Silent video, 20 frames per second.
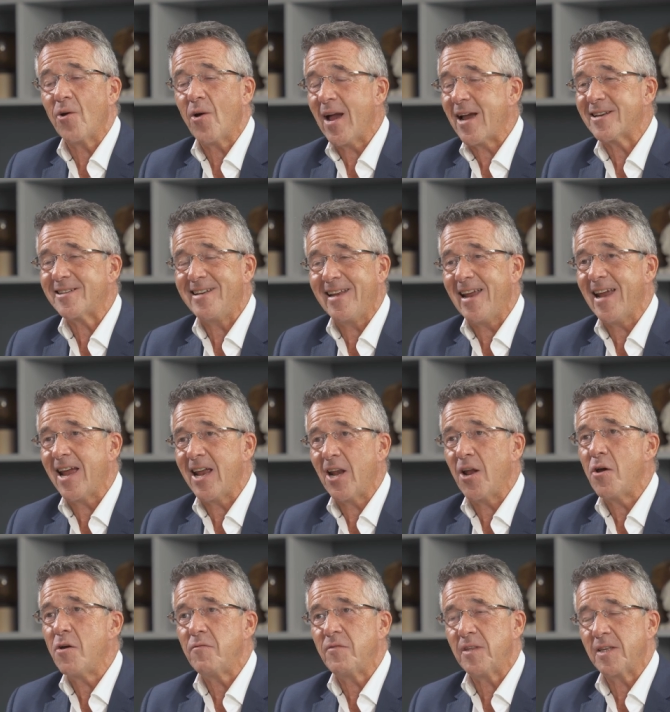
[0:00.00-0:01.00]
not actually getting
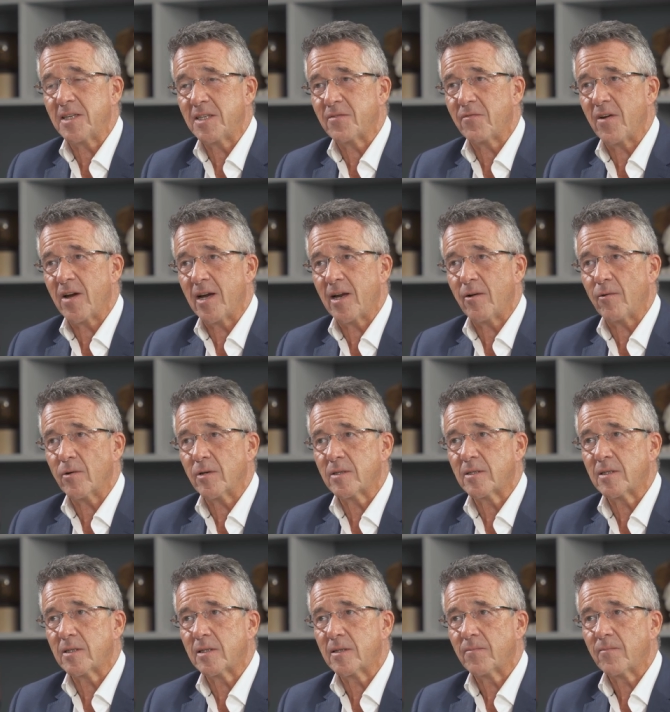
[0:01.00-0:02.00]
over this
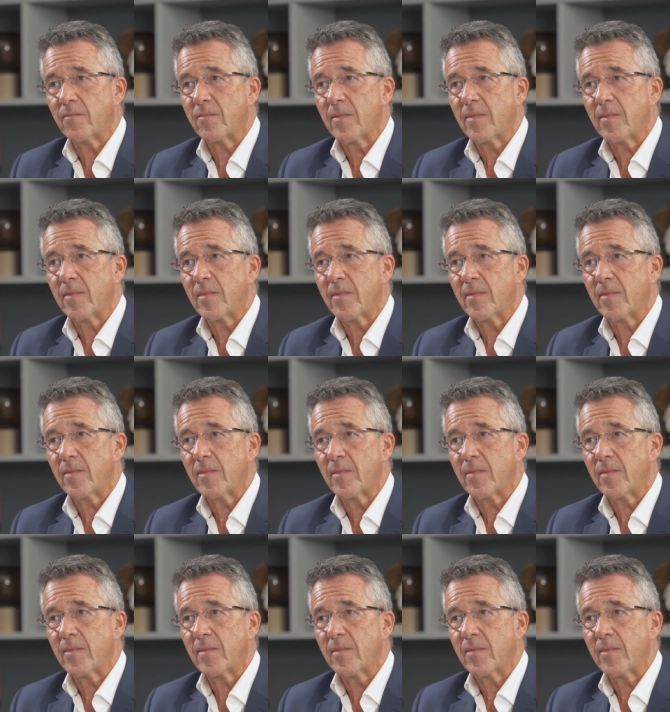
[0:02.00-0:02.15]
virus.